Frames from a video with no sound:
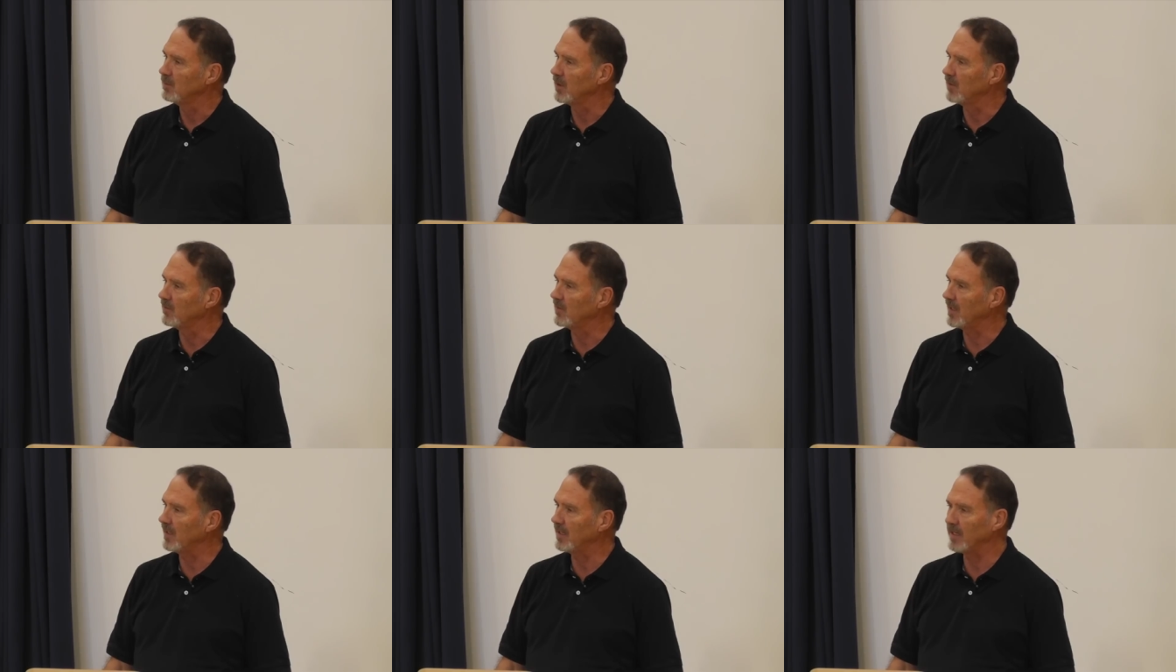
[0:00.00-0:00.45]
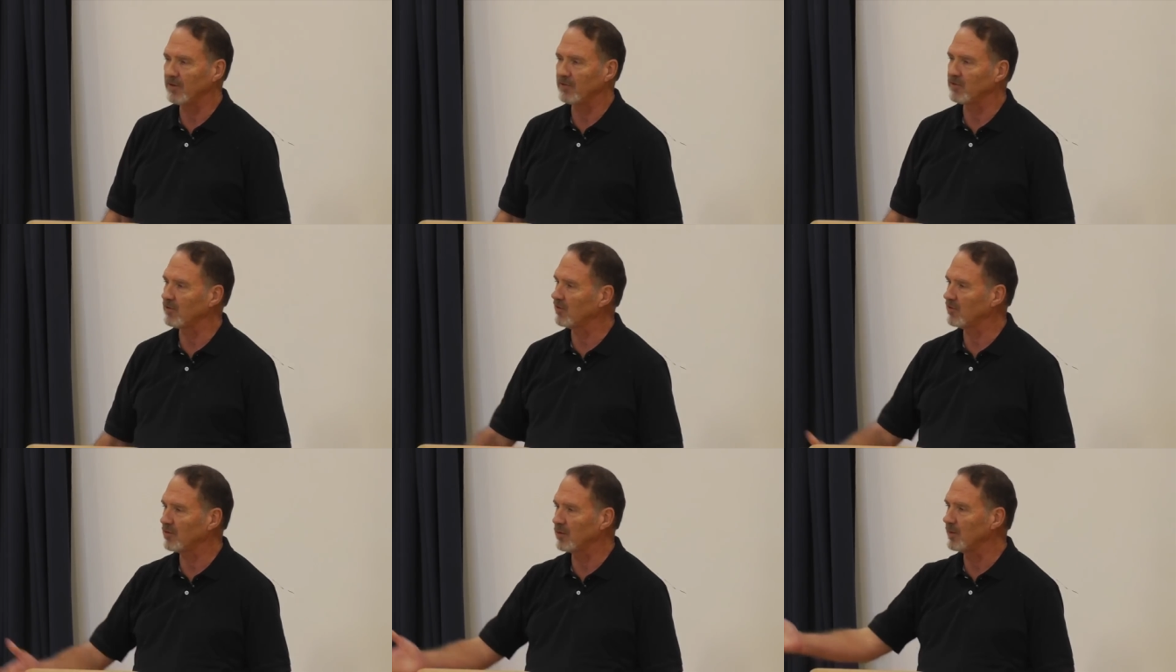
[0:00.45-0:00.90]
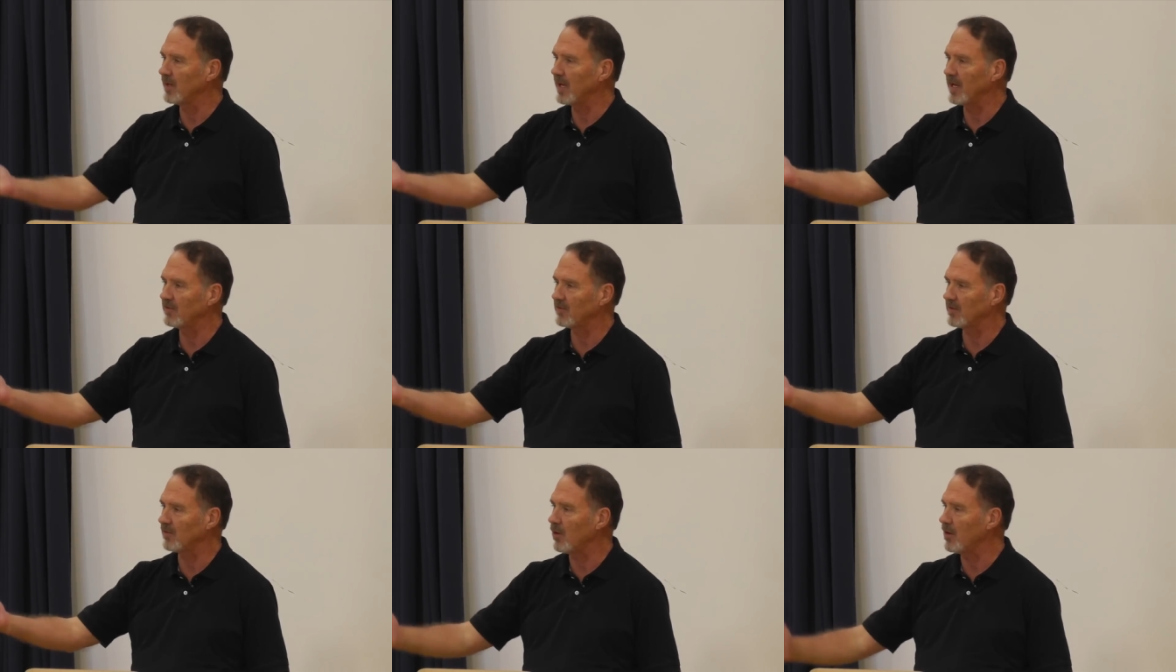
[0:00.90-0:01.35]
TD is just too
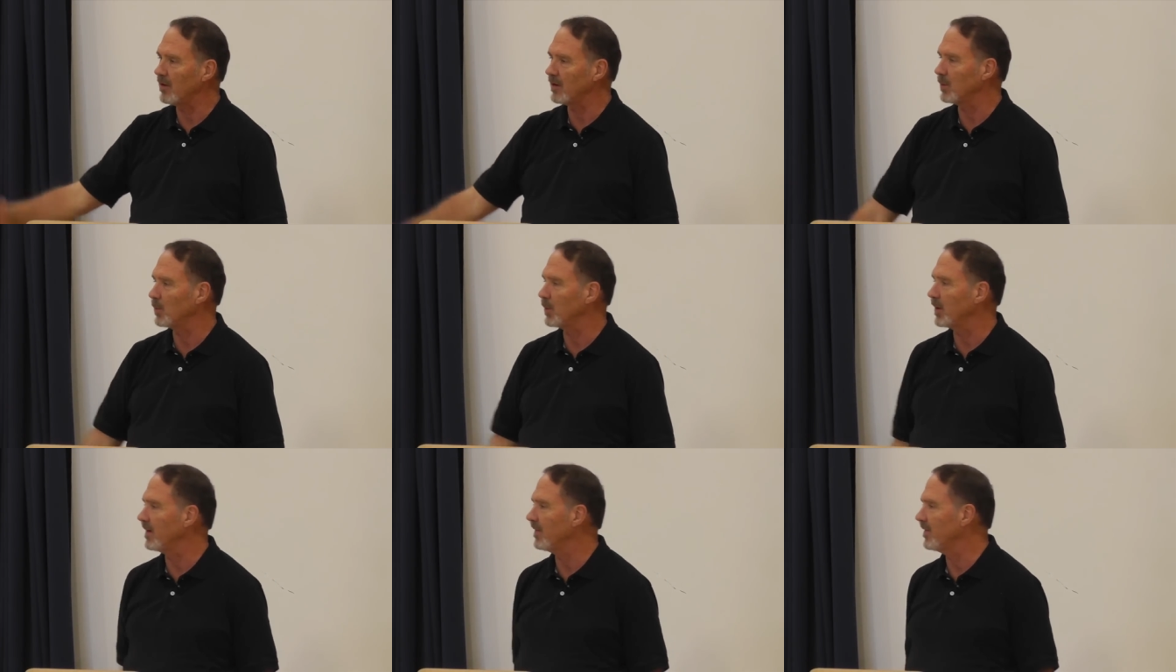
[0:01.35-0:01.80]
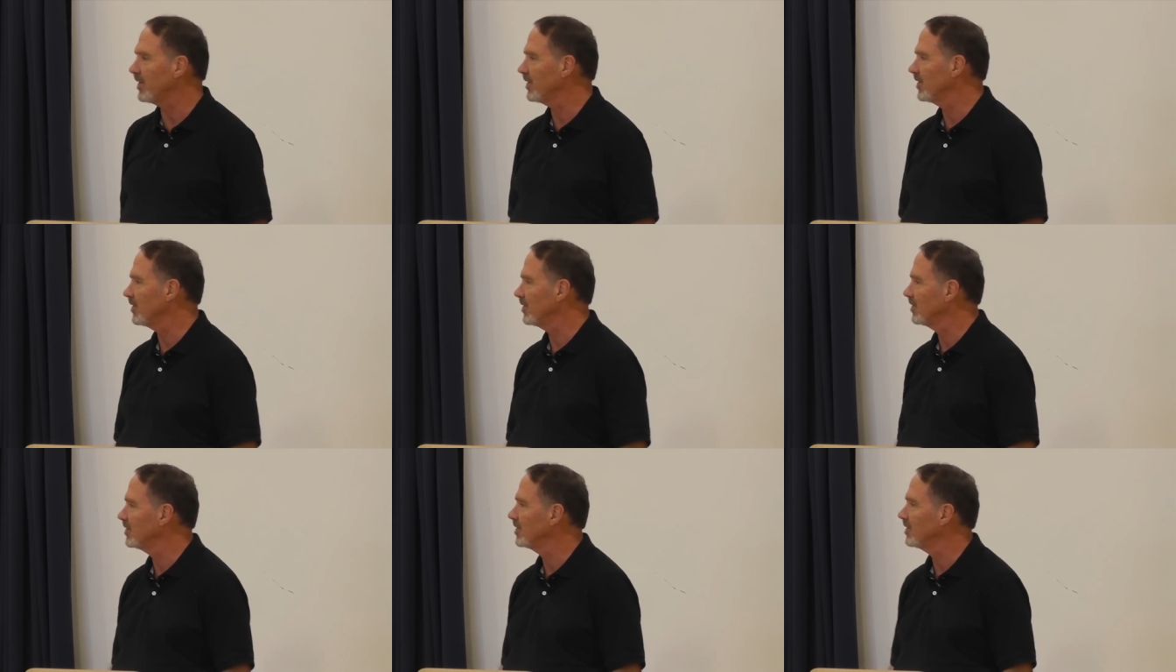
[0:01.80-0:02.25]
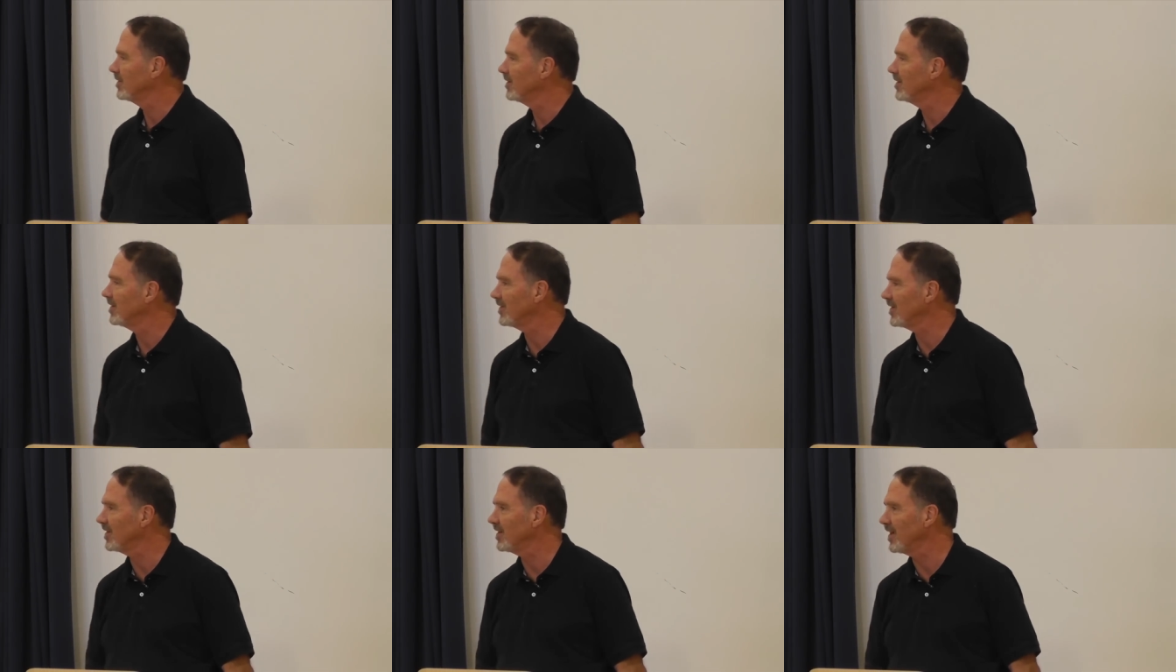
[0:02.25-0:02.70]
nice to argue with.
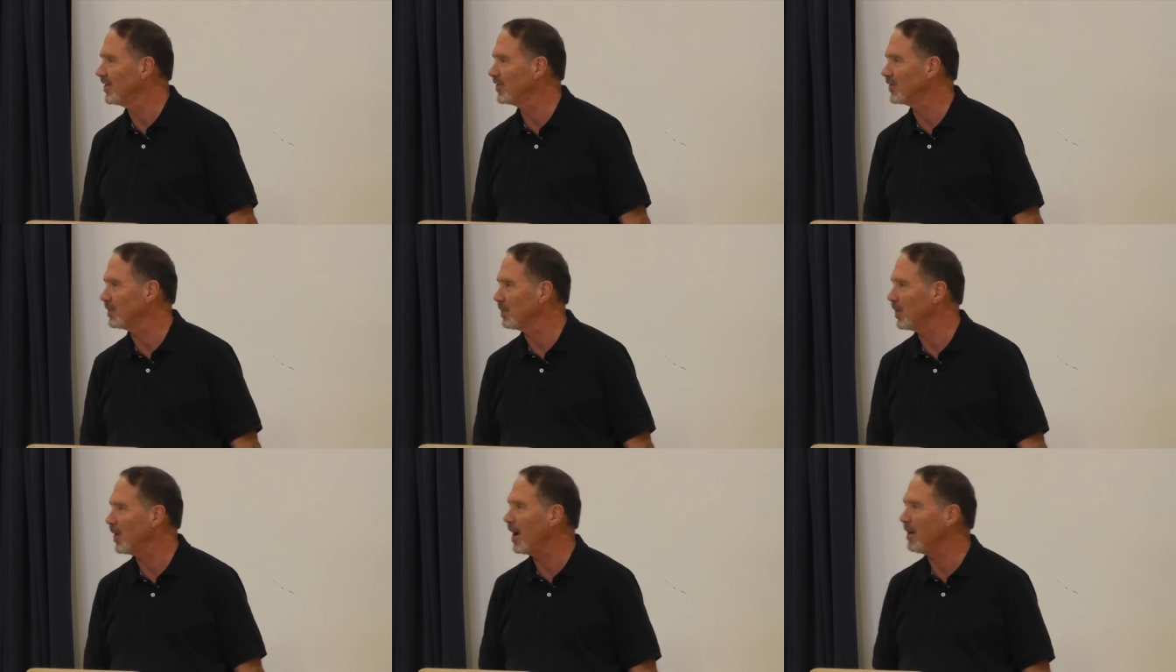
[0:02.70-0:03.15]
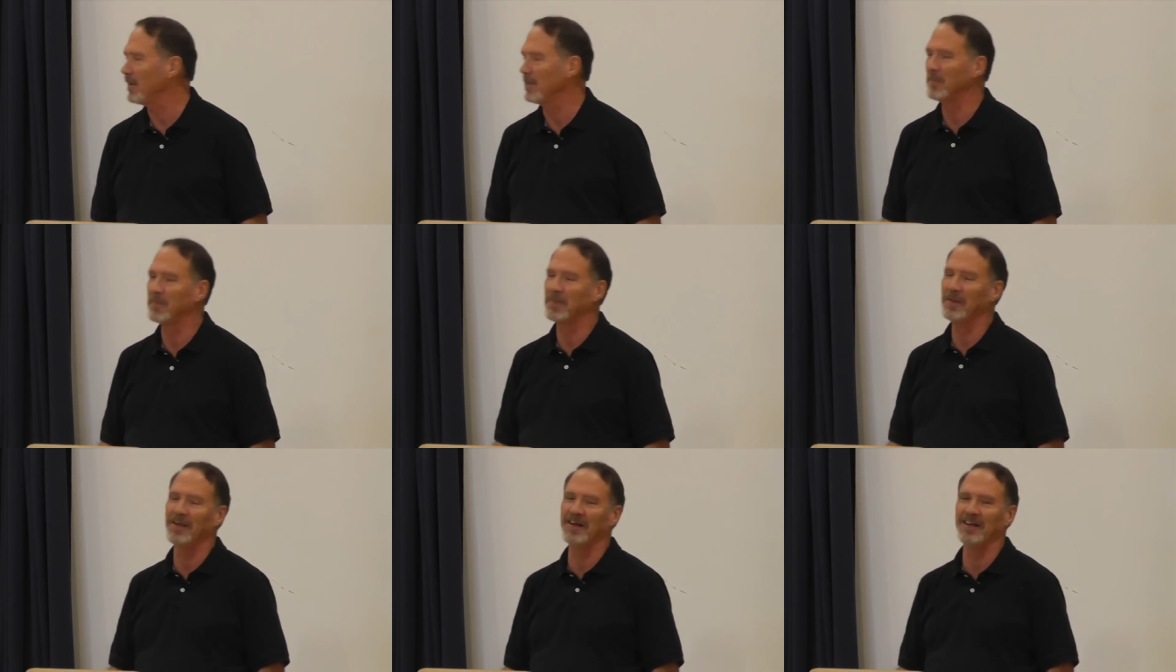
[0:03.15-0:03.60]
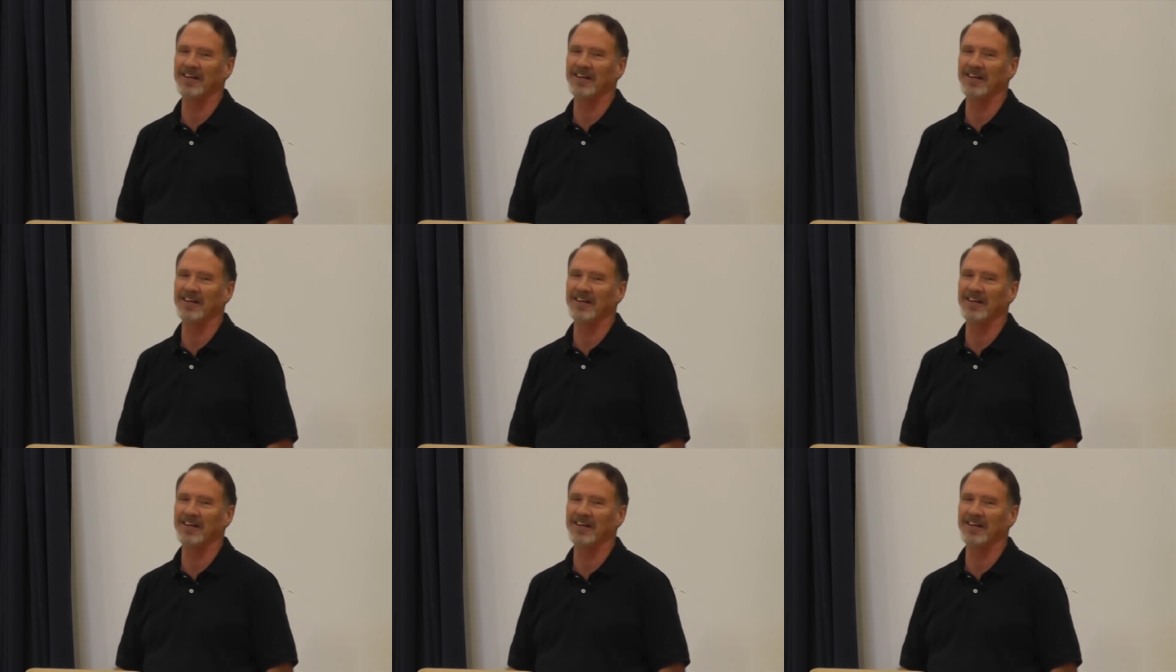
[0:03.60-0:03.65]
So that's the problem.